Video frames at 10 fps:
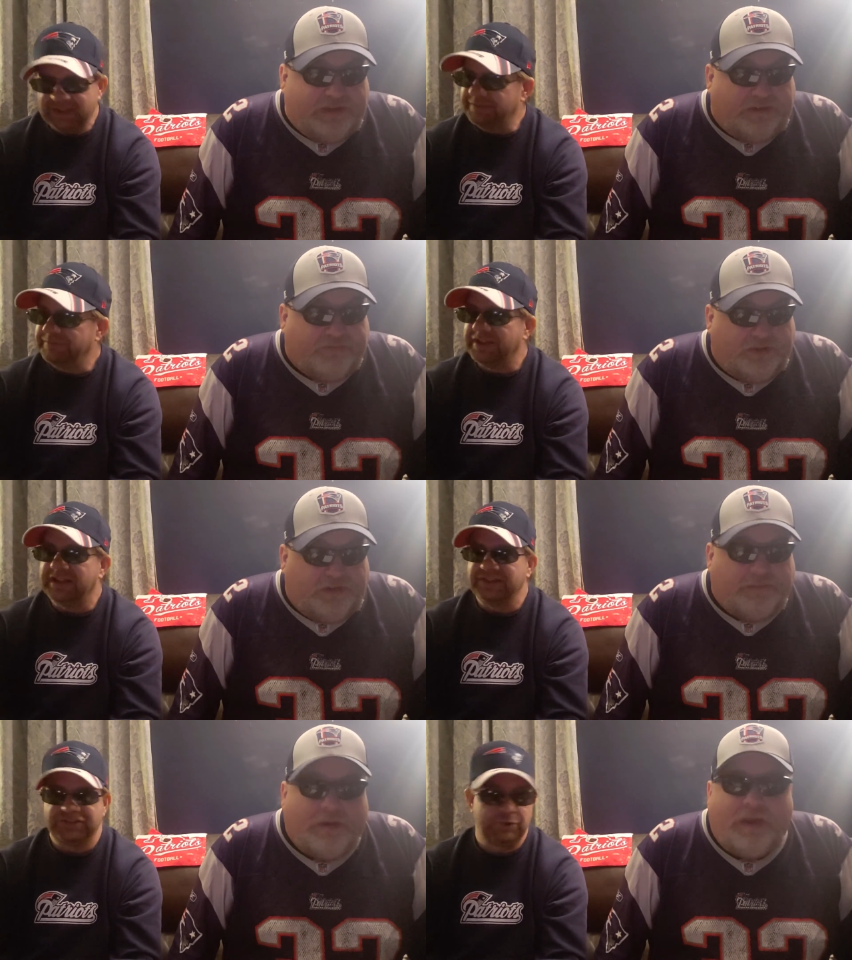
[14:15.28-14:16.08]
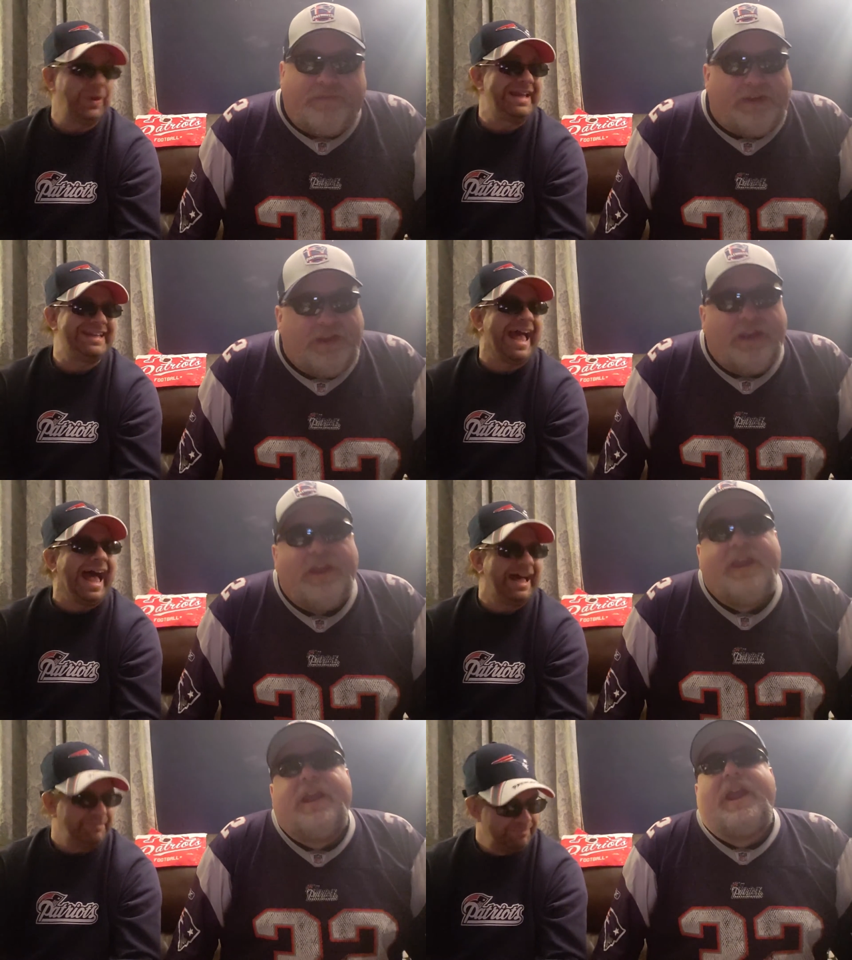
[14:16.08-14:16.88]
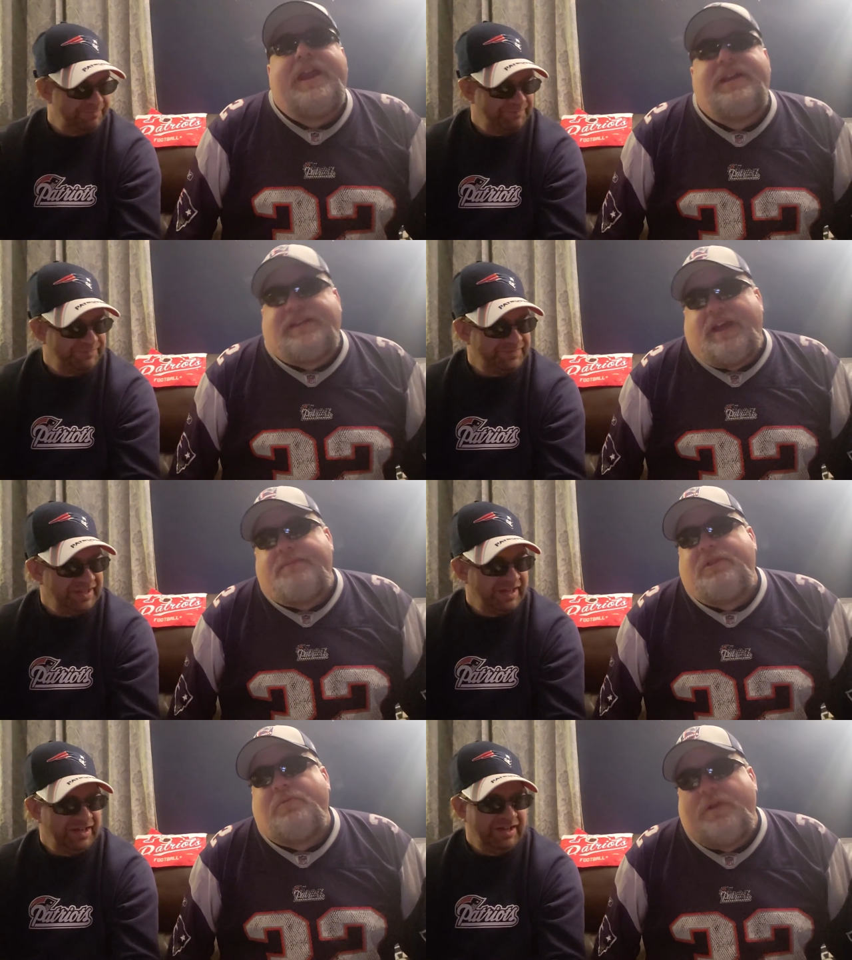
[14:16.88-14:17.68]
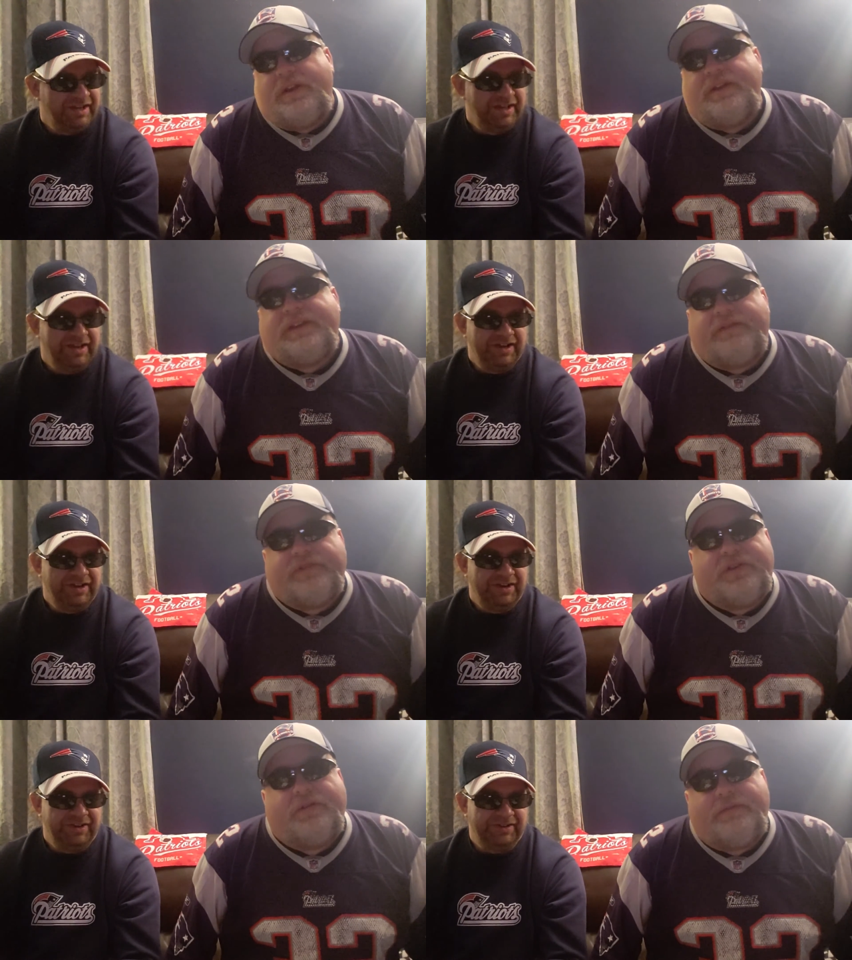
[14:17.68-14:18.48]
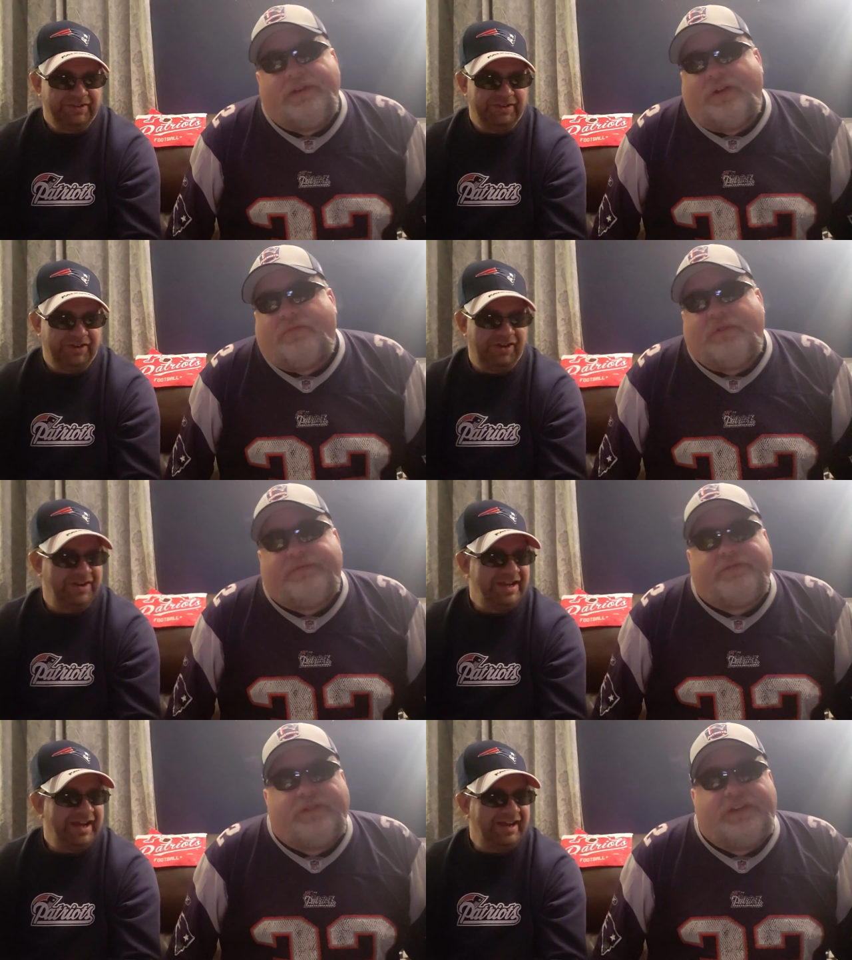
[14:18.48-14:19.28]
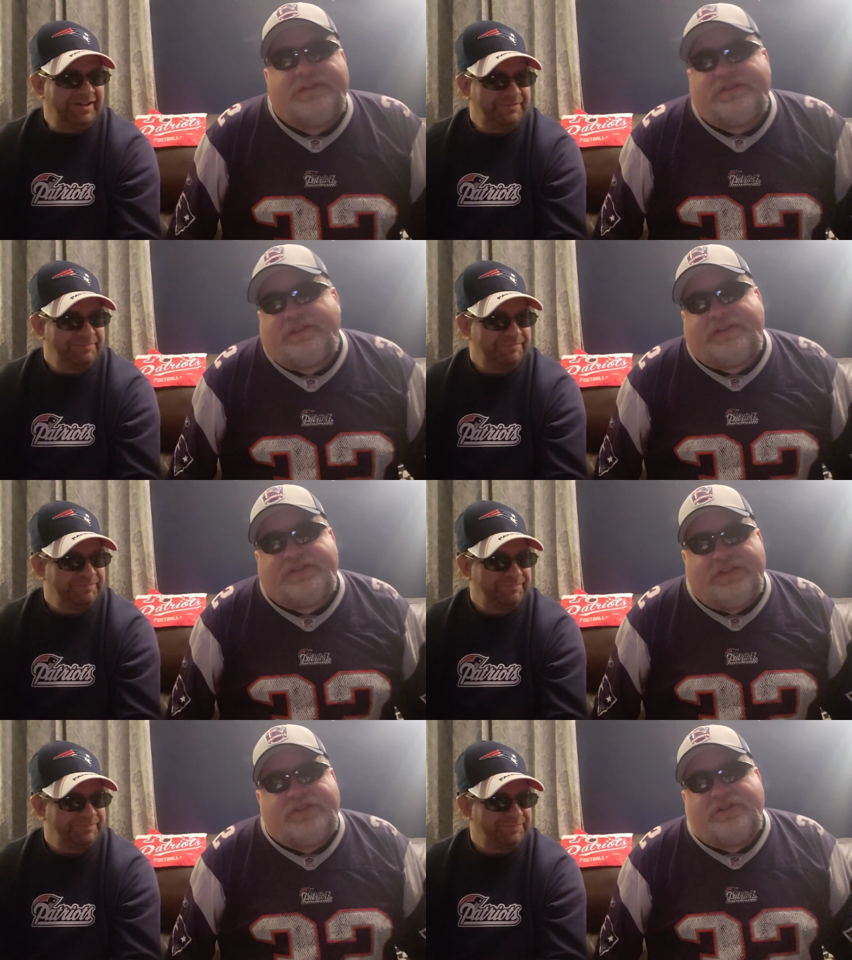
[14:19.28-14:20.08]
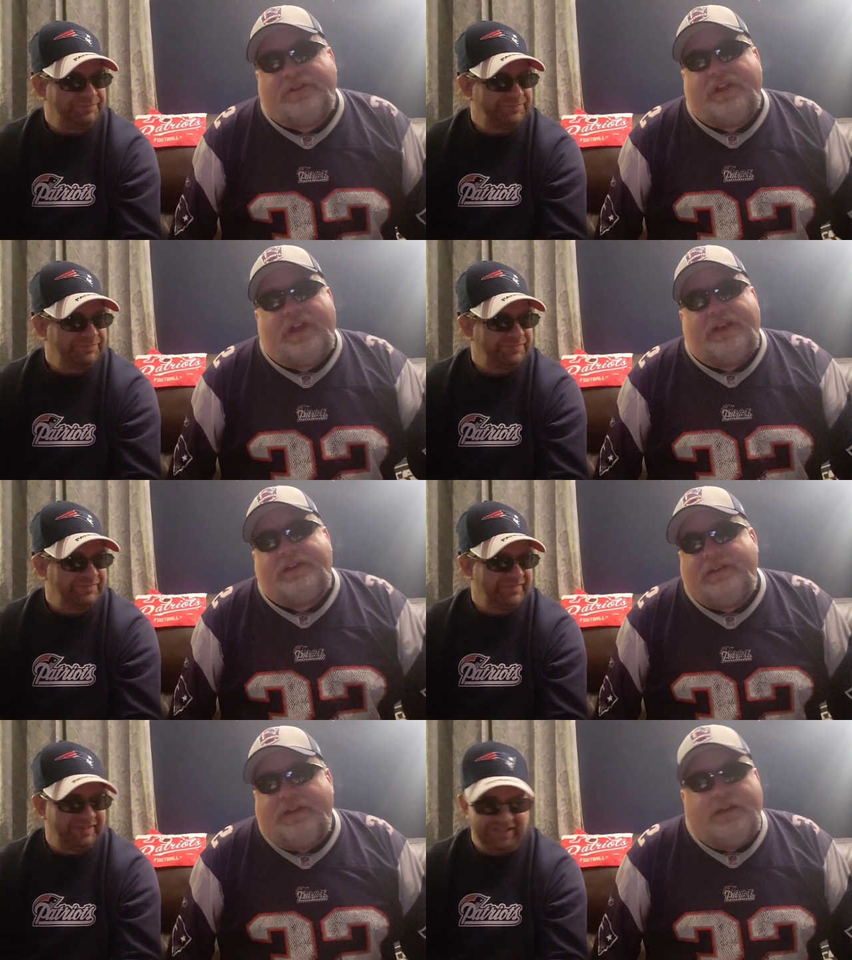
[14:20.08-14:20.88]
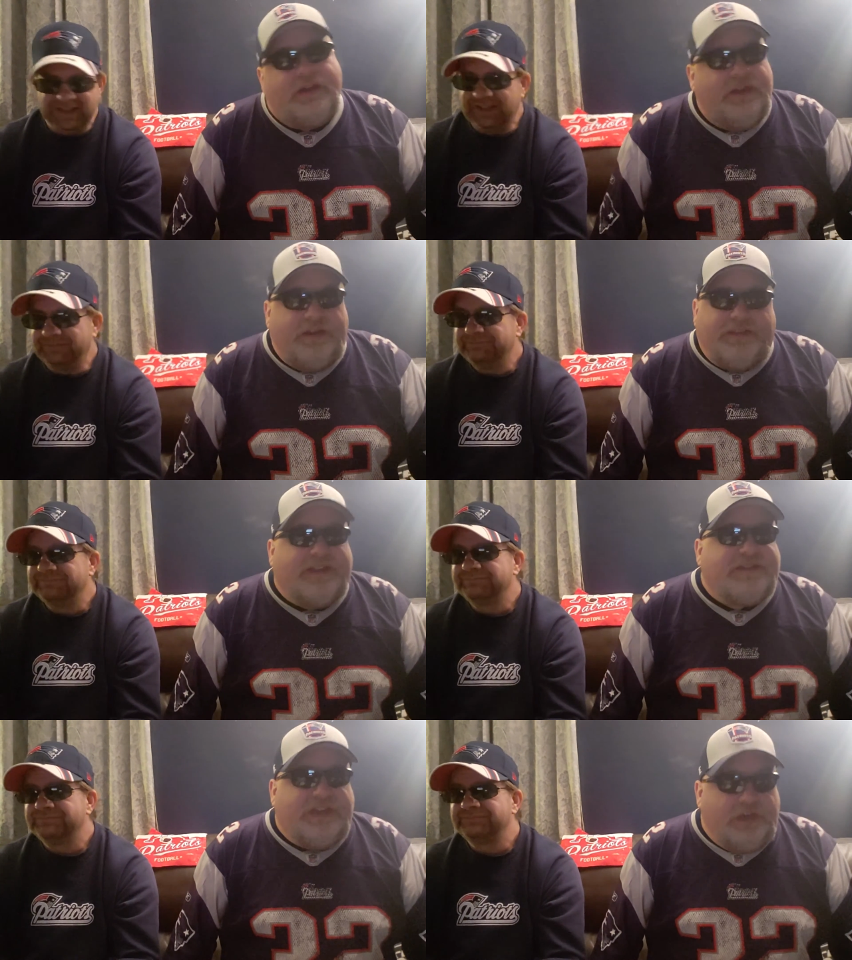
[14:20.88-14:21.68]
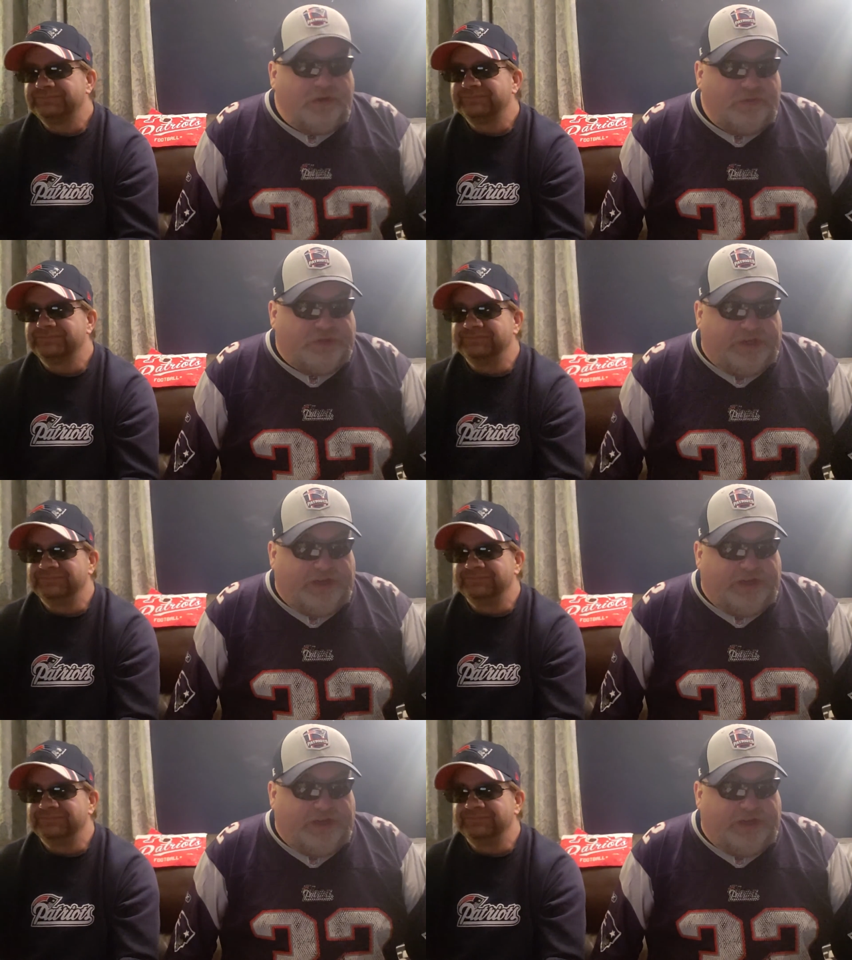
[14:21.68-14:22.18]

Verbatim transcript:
Speaker 1: in Denver. You win, squeak, any, yeah. Anytime you win in Denver, no, you know oh, referees yeah. decision or not. Yeah, that's huge.